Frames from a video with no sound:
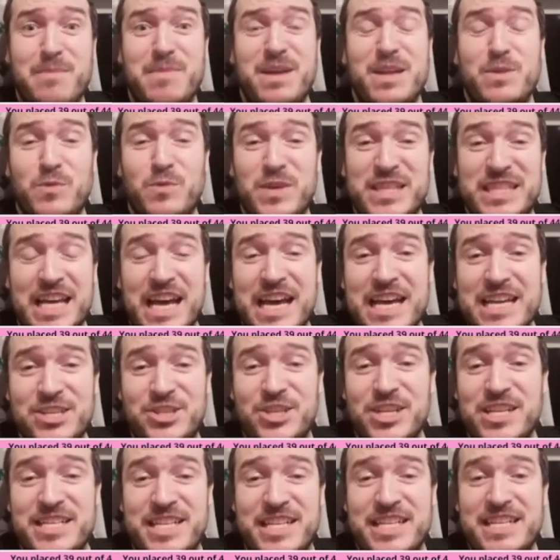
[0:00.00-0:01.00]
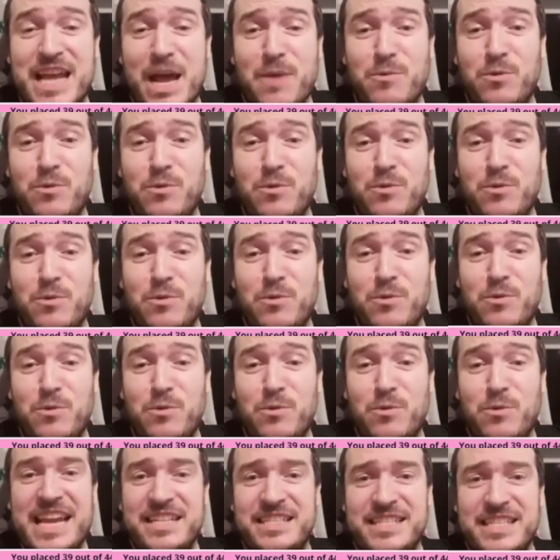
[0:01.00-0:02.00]
I mean, with Argentina, I would have had
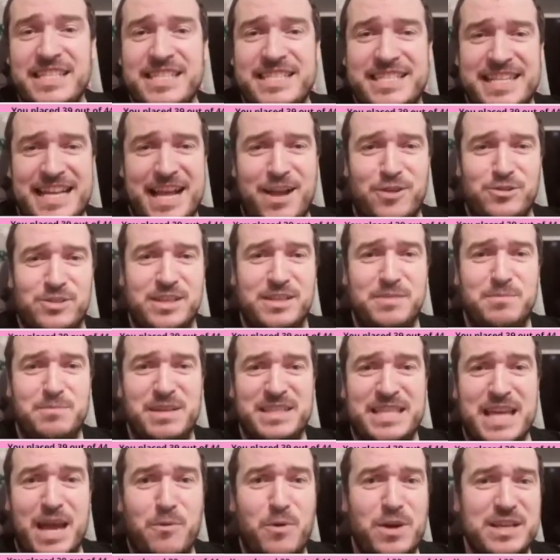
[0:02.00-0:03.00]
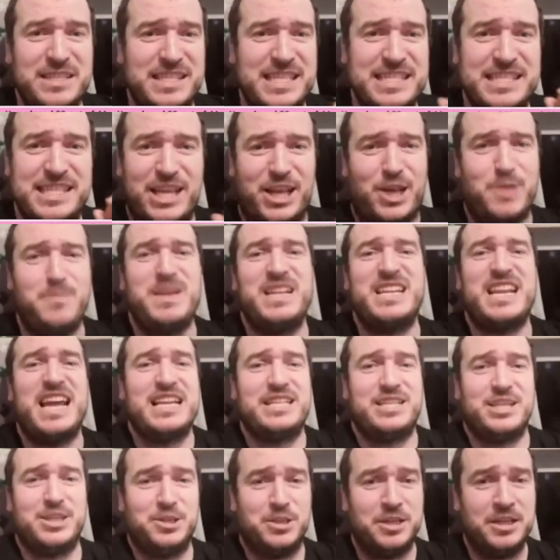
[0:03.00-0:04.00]
18,000, but I was
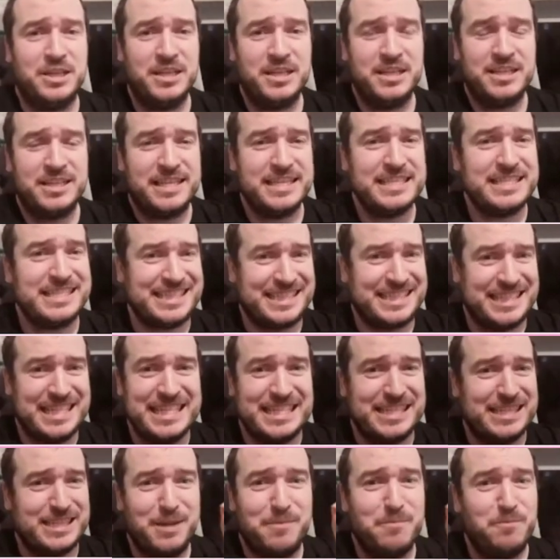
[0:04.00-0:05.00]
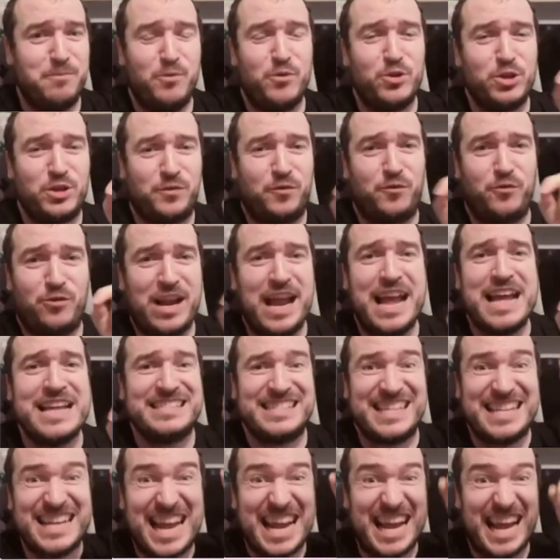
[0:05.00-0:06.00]
discriminated. The system pushed
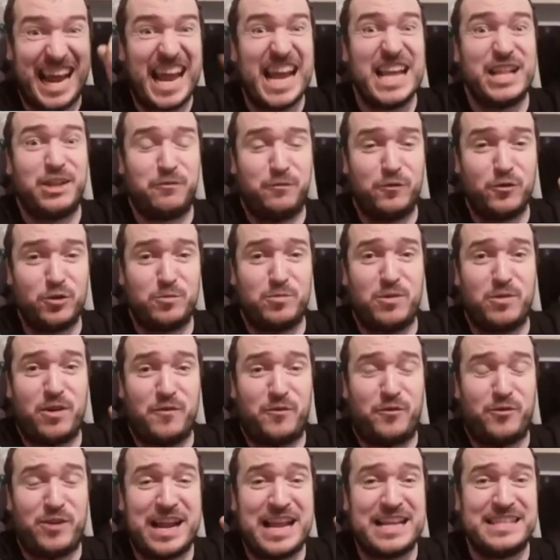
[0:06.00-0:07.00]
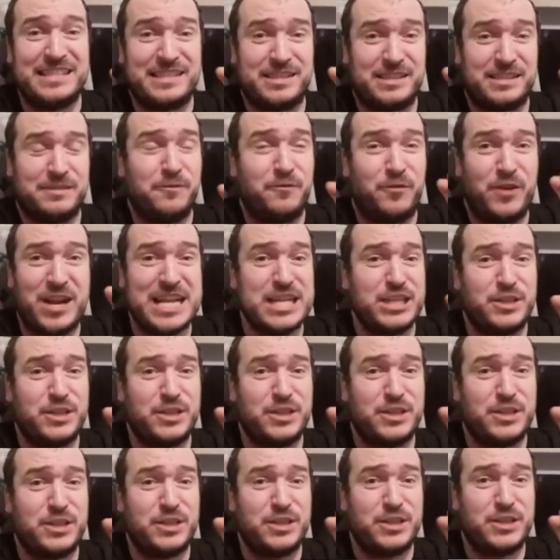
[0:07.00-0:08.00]
France, and I hate football, French
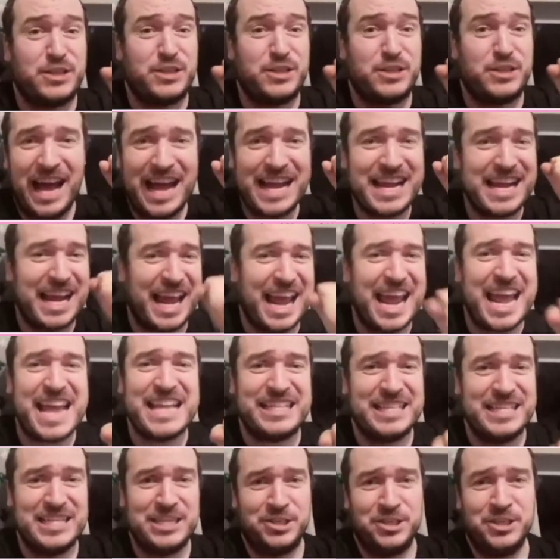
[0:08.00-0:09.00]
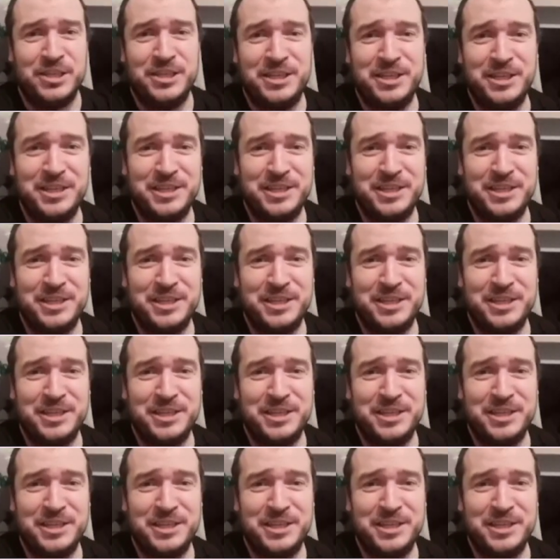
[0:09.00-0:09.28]
football. I hate it.